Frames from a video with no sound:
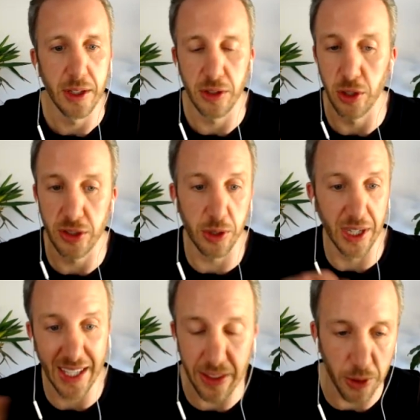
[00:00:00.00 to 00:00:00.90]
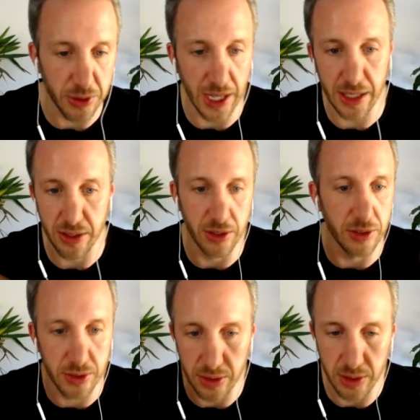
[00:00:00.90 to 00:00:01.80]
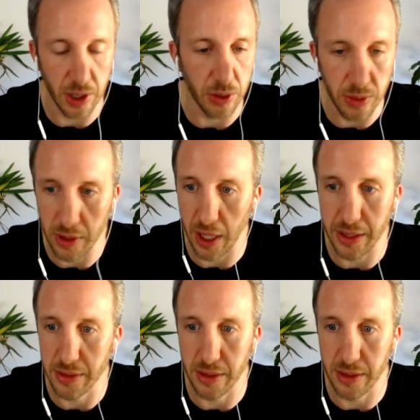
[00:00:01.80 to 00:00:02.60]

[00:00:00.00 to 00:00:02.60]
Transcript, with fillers: You're still going to get those ads because you know I,